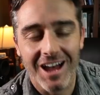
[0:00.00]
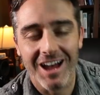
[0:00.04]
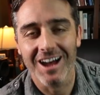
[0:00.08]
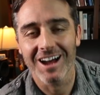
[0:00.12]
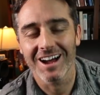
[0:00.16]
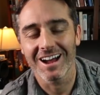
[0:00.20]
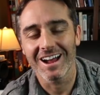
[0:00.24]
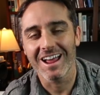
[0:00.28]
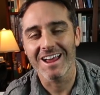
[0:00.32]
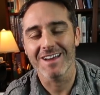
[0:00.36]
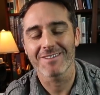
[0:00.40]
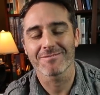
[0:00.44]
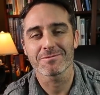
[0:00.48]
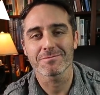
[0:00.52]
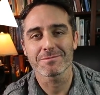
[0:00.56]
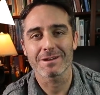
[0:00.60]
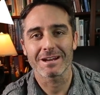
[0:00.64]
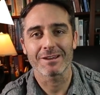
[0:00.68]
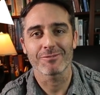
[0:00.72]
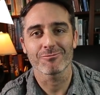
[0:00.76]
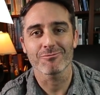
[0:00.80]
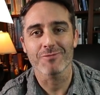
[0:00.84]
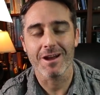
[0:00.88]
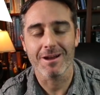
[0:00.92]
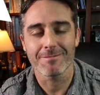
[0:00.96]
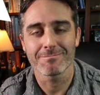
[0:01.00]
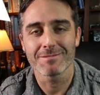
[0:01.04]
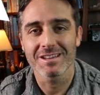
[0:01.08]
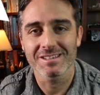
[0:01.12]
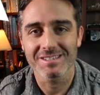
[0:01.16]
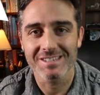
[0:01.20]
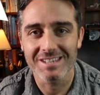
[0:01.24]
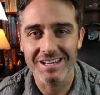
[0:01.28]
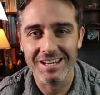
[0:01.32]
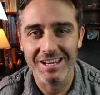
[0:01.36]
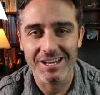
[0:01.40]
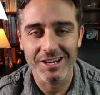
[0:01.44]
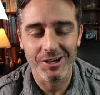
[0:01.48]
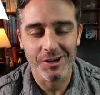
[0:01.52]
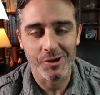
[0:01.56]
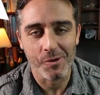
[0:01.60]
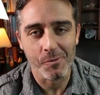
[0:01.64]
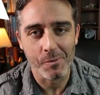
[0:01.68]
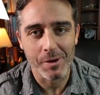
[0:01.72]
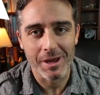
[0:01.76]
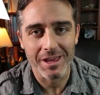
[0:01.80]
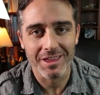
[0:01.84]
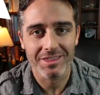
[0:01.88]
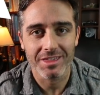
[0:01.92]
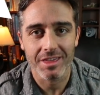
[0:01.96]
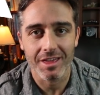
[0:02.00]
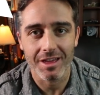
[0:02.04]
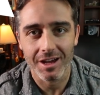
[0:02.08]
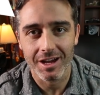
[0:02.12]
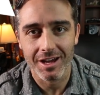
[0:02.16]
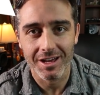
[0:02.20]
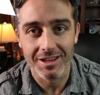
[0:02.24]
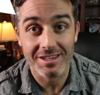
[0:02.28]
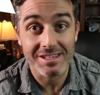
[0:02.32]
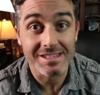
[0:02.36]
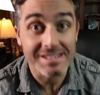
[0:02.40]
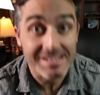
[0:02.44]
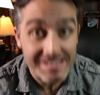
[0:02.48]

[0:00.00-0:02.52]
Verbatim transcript: Uh, hey everybody, Rob Nelson here with uh, the